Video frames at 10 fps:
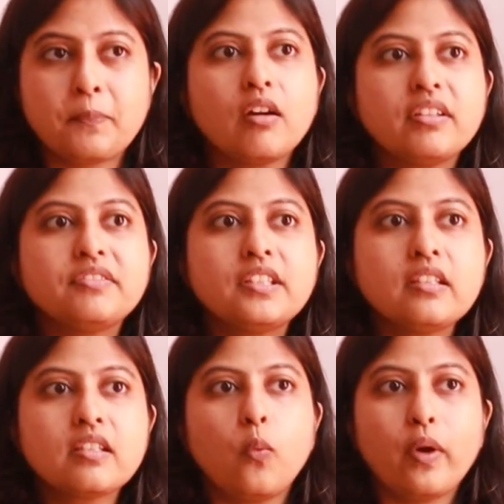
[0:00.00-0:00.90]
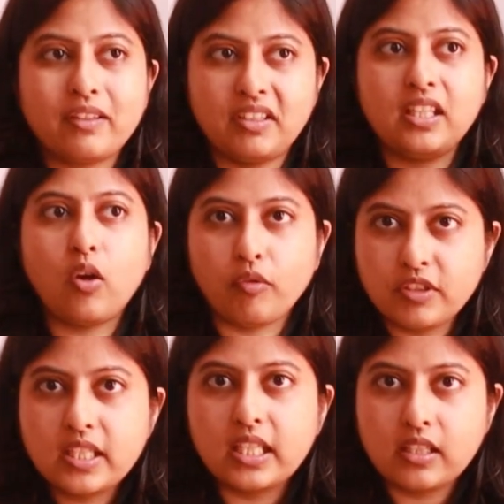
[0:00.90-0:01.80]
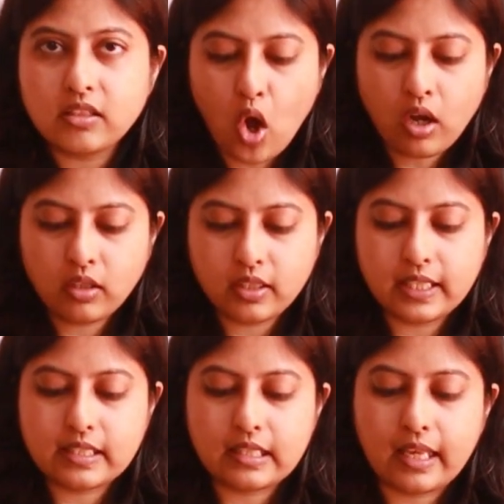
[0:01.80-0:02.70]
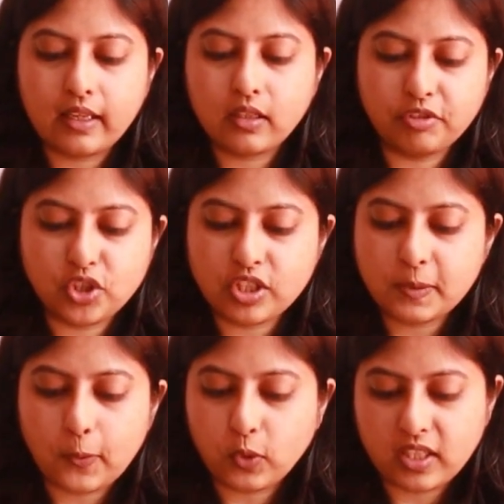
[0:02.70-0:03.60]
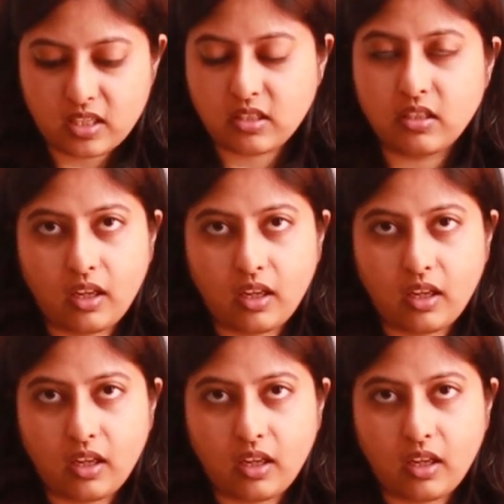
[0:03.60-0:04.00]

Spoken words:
However, when we obviously talk, it's like we just spoke yesterday.